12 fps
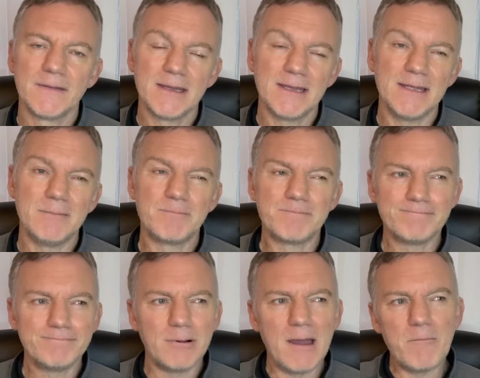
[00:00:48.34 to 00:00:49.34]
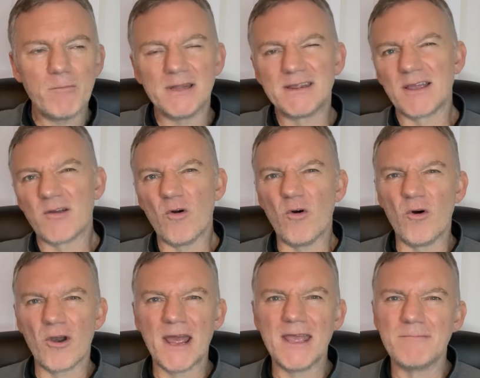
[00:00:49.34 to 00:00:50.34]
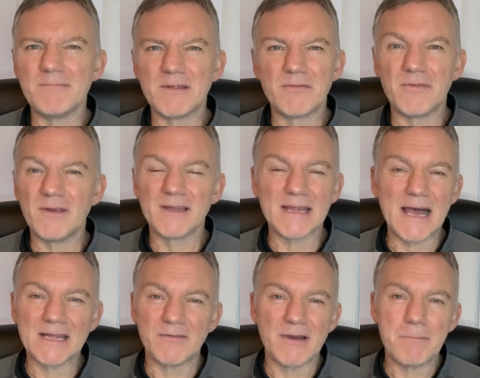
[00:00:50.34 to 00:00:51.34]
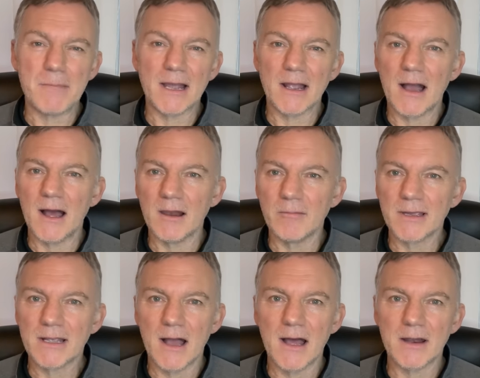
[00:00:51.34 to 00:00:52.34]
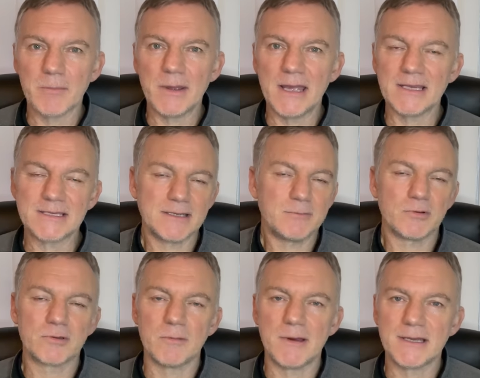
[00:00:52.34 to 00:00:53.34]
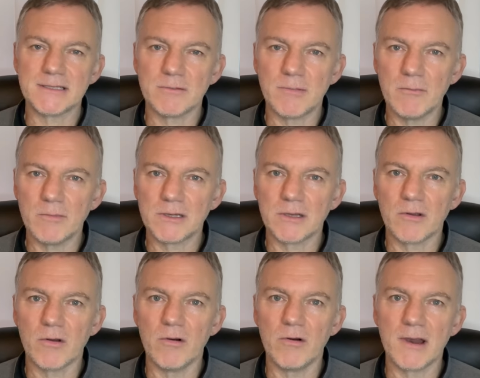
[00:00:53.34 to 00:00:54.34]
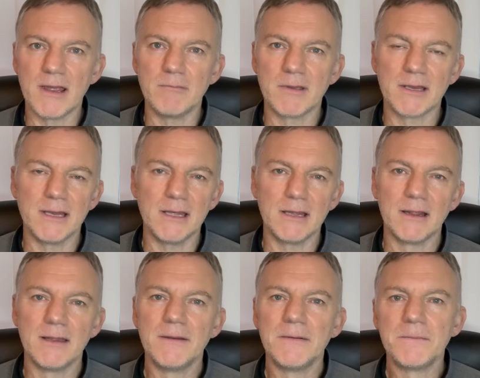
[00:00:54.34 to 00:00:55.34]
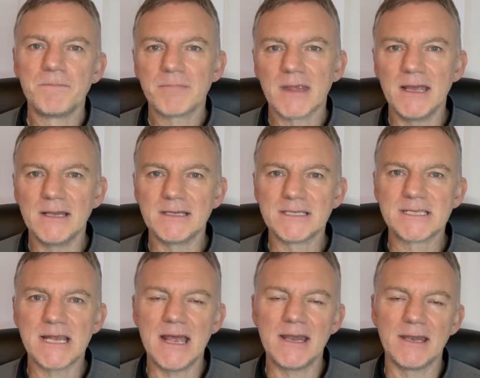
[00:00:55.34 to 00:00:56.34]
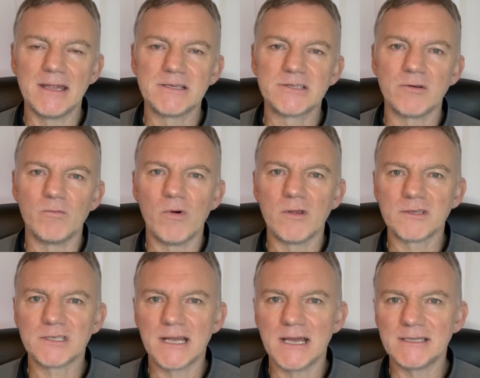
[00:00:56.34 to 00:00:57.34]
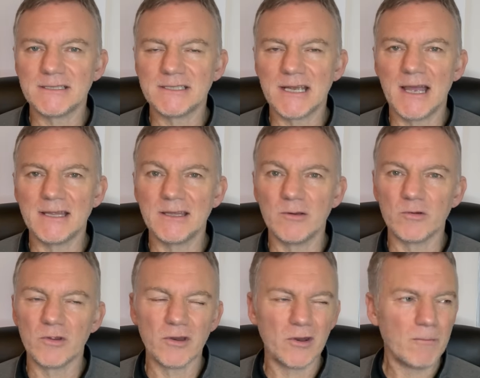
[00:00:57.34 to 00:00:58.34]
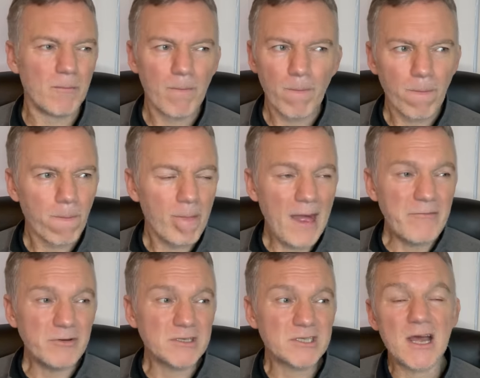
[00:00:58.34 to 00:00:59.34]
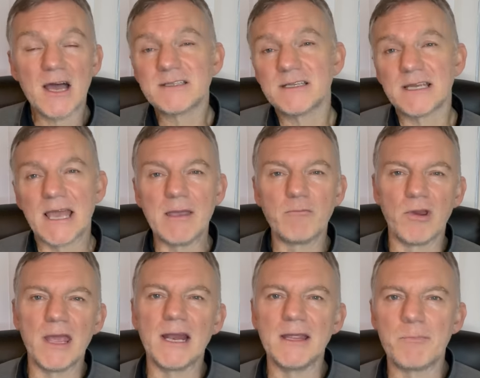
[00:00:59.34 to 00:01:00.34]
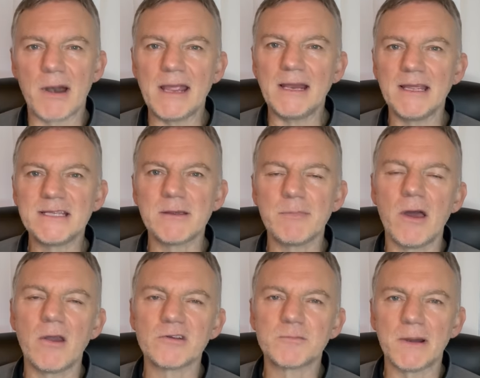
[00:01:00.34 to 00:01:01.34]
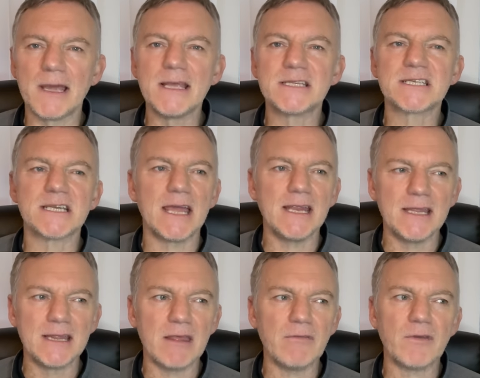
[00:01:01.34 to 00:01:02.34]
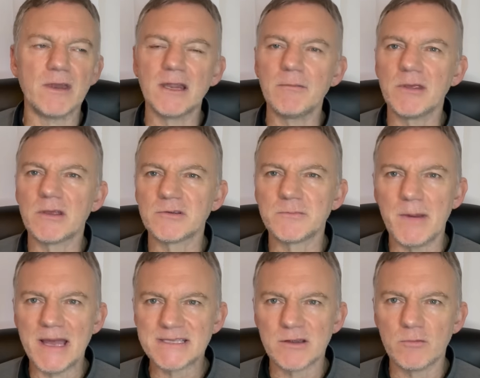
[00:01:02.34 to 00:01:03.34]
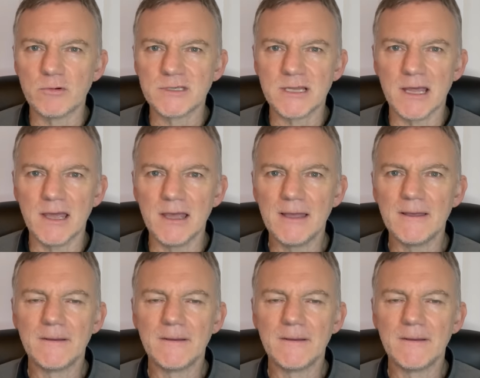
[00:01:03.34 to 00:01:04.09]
He went with the Decore in midfield. I'd have had Mangala with Garner personally, but the manager went with the Decore. McNeil in the 10, Lindstrom one side and Jai the other. And Everton started the game really brightly, to be honest. Played slightly differently because Beto was there.